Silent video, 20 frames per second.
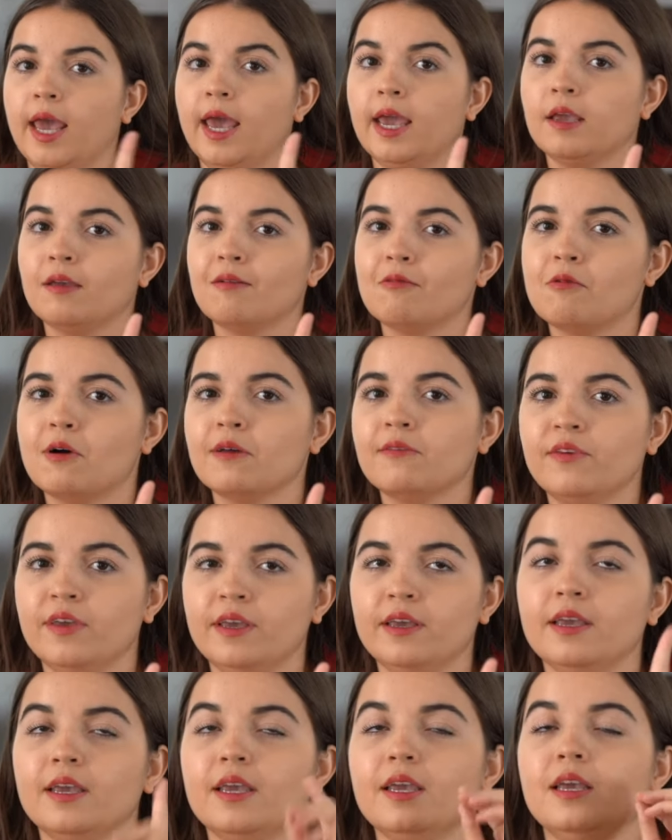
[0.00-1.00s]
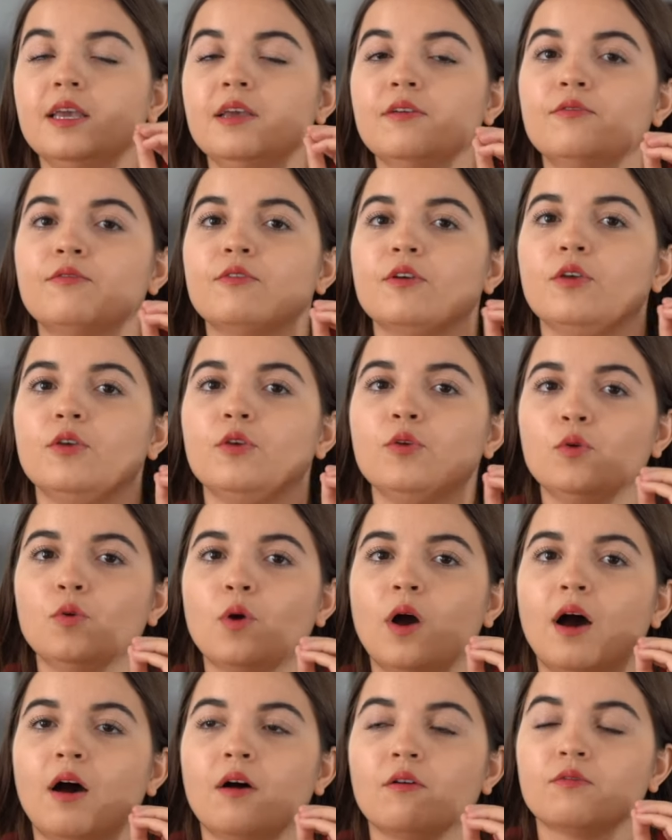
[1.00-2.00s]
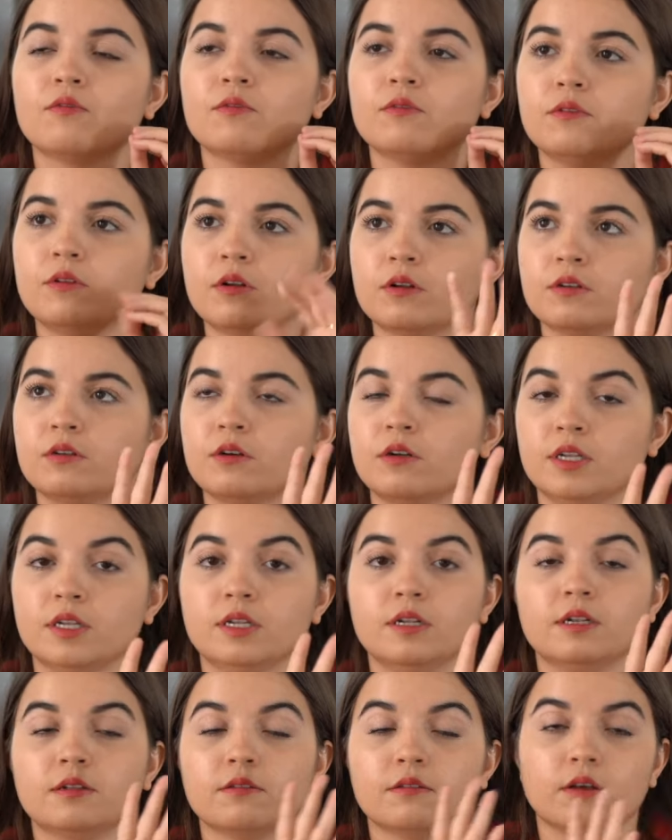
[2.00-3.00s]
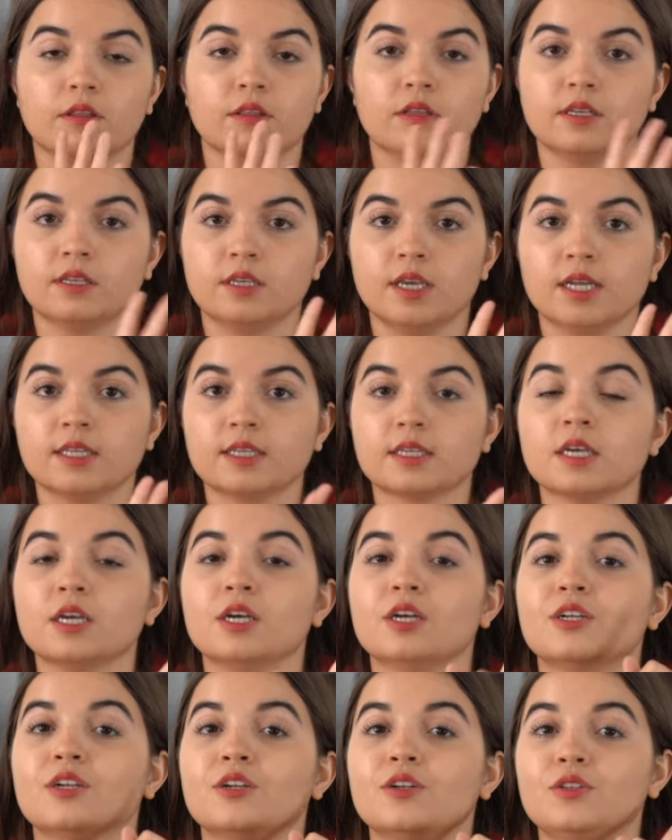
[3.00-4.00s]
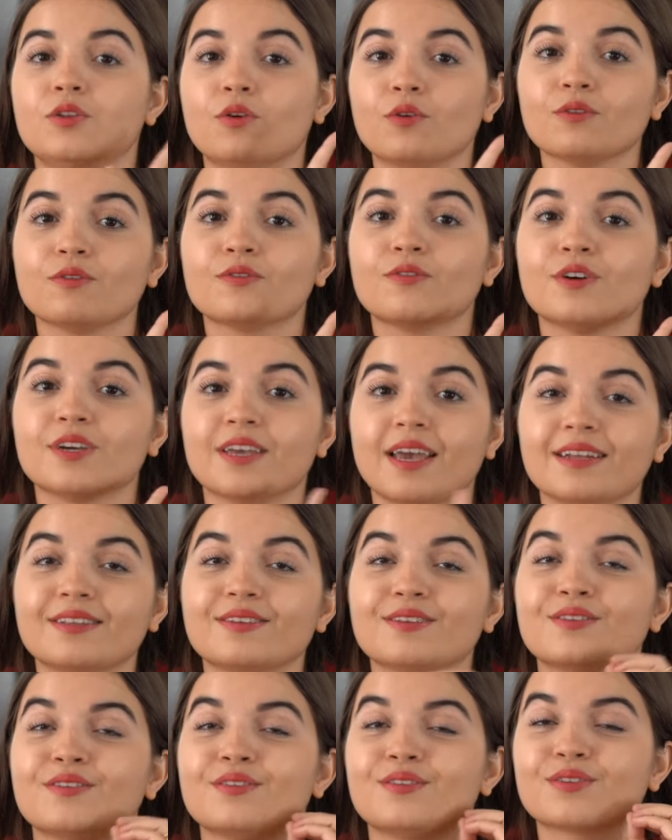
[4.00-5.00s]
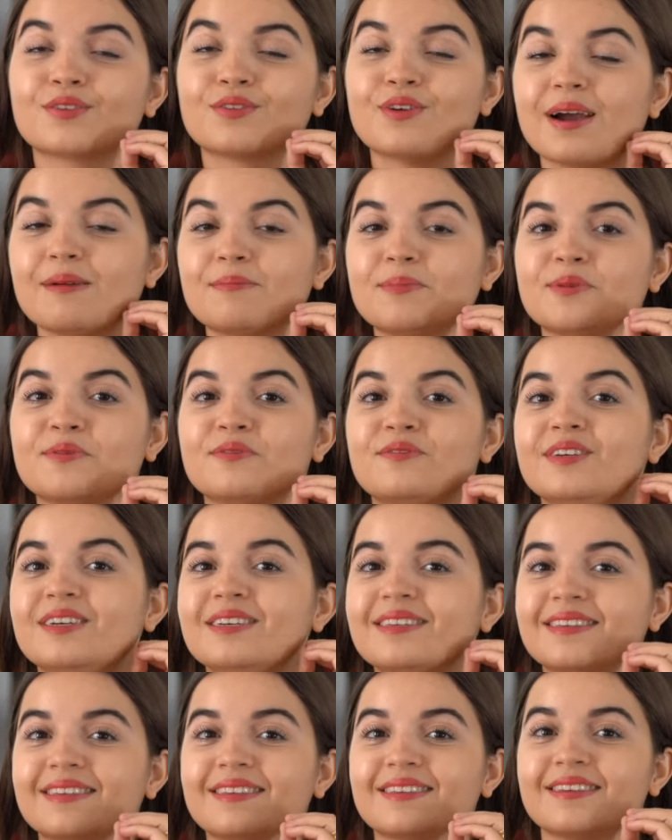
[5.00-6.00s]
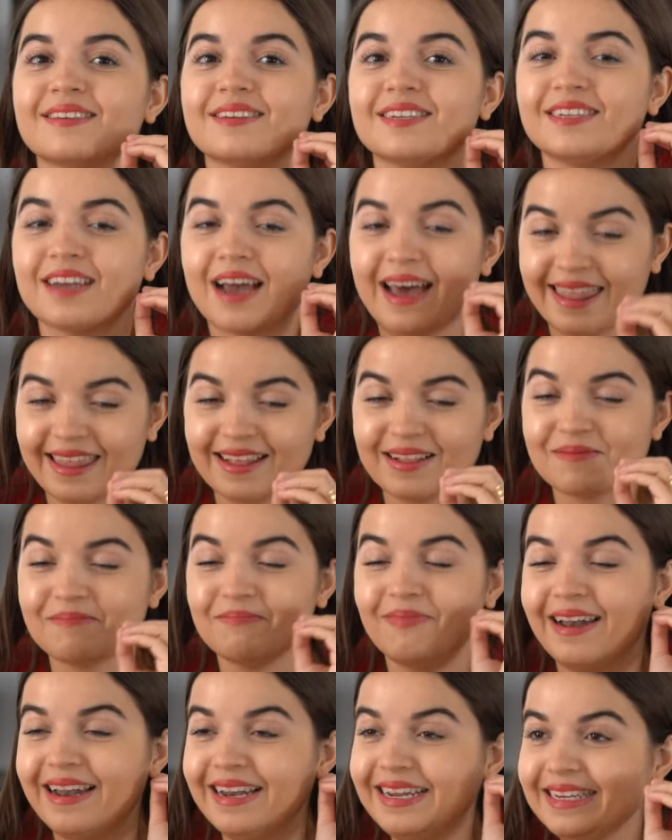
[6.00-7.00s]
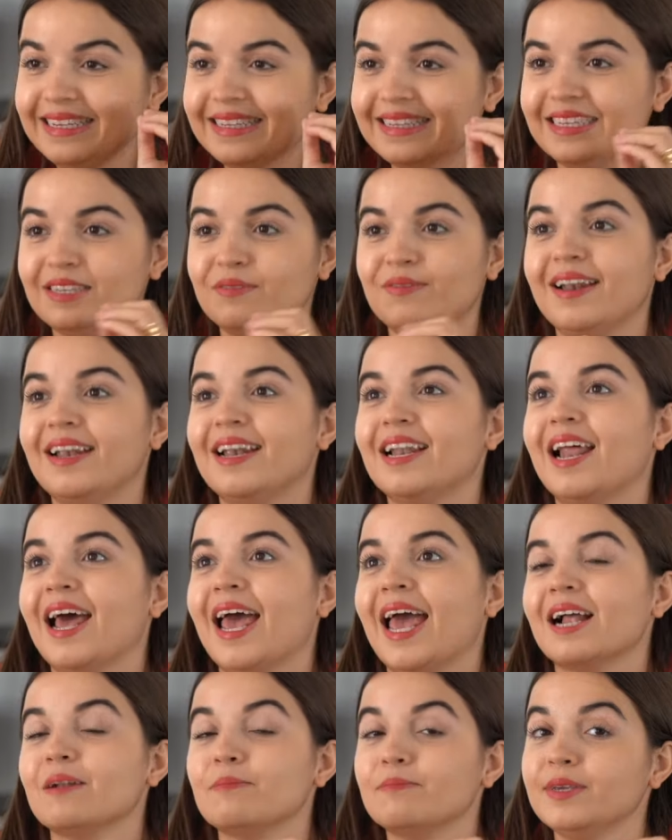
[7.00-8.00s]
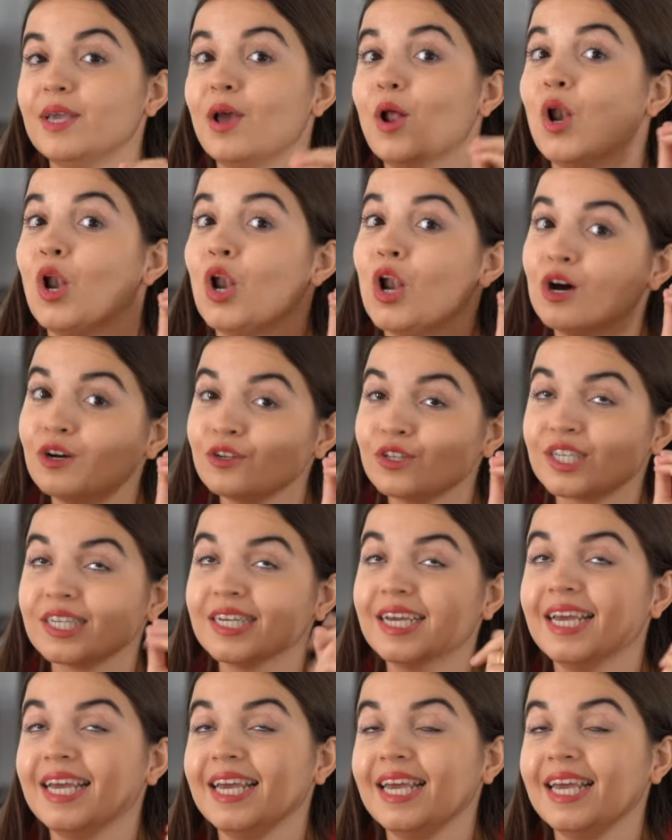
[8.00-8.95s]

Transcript: Hey, one thing, if you have not done this yet, don't forget to subscribe to this channel, please. It will help me a lot.